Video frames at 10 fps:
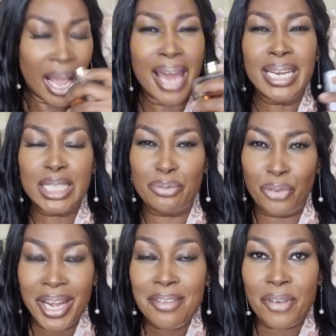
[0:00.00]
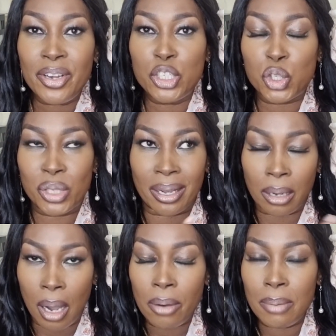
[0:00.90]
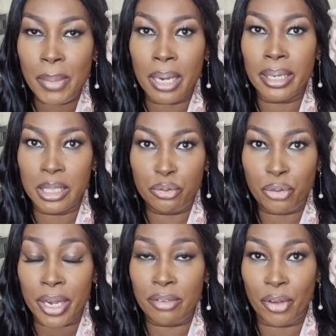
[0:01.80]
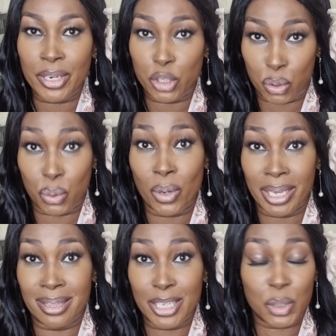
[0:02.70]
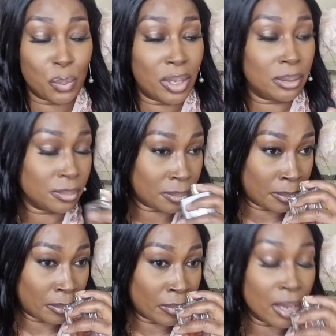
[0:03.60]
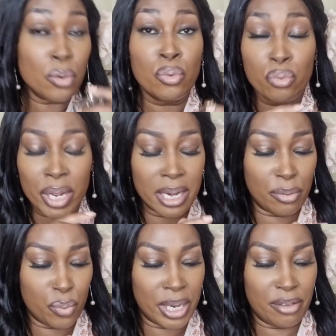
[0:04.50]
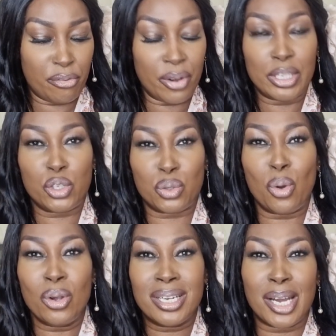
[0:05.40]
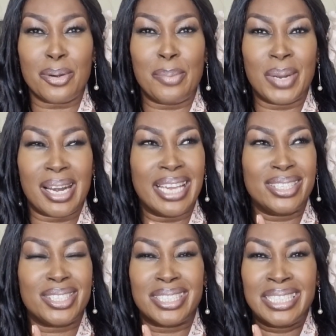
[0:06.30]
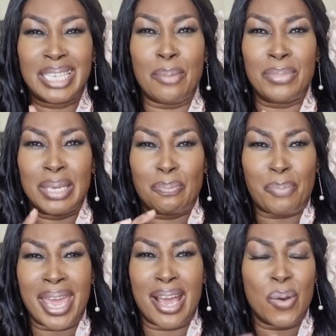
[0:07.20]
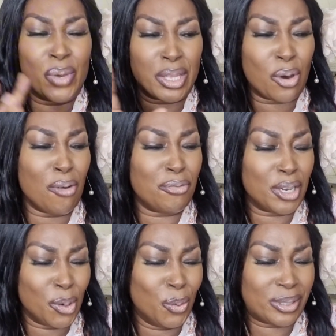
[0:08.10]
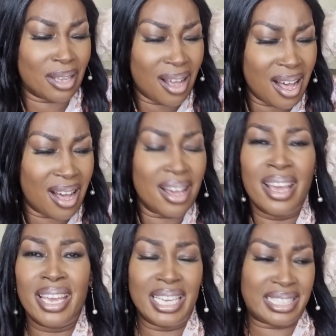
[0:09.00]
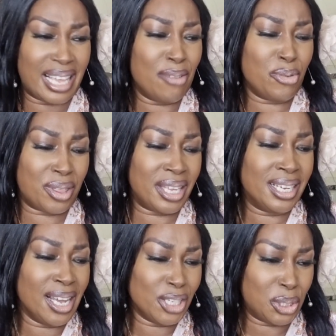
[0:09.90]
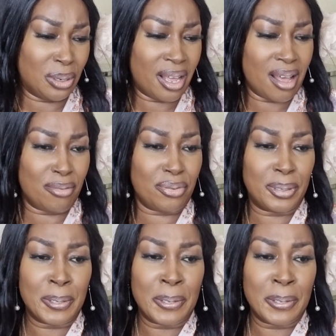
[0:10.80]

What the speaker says: it's very, very, the caramel is very, very strong in this one. Really, really very strong caramelized yummy pear with coffee notes. It's everything to love.